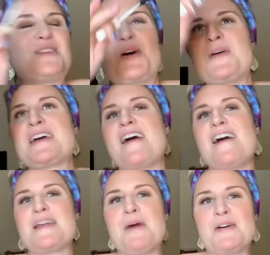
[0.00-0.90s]
going
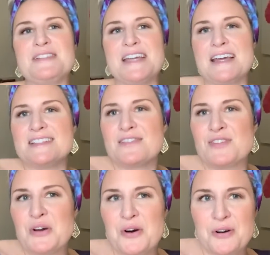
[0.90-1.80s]
on about days of
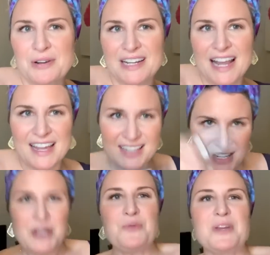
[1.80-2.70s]
yore and like
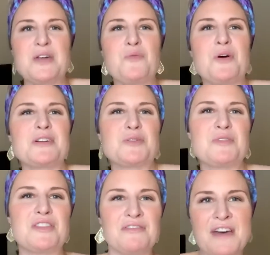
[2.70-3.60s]
when he worked
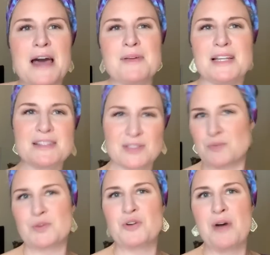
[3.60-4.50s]
with the fabulous
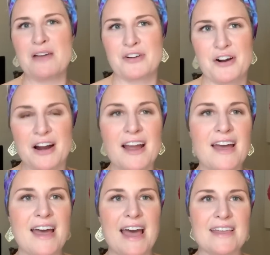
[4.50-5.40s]
whoever,
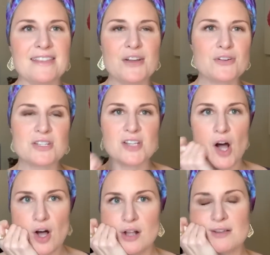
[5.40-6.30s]
and they're just
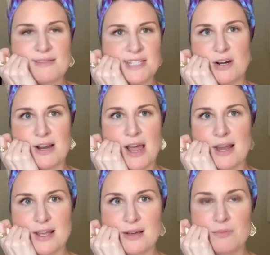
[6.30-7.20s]
all staring
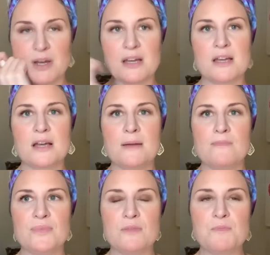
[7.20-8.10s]
at him.
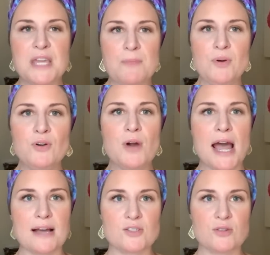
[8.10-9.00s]
The people who
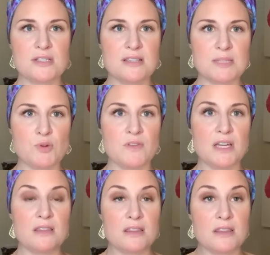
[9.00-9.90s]
are extras in this
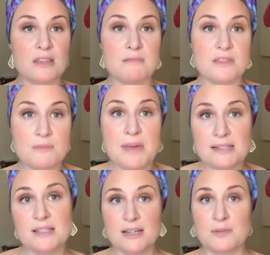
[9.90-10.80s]
movie, the
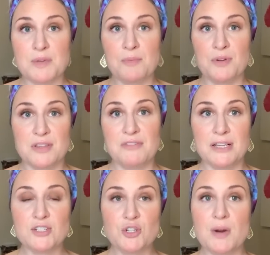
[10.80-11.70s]
Mexican people in the
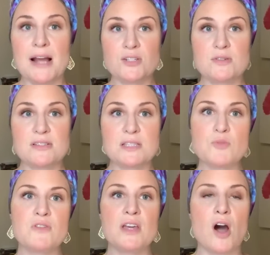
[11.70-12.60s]
village who are extras in this
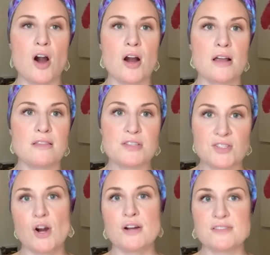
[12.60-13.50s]
movie, are the
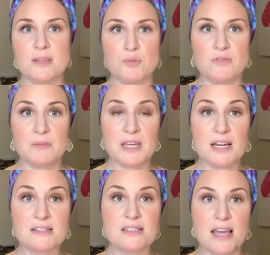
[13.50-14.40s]
stars of the movie
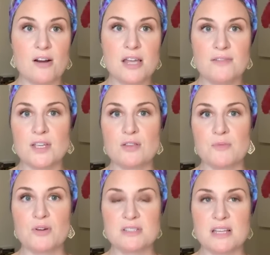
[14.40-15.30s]
because they are giving you the
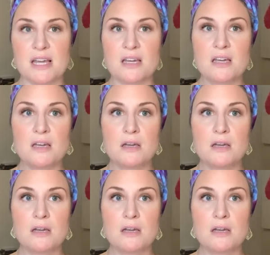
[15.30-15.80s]
most like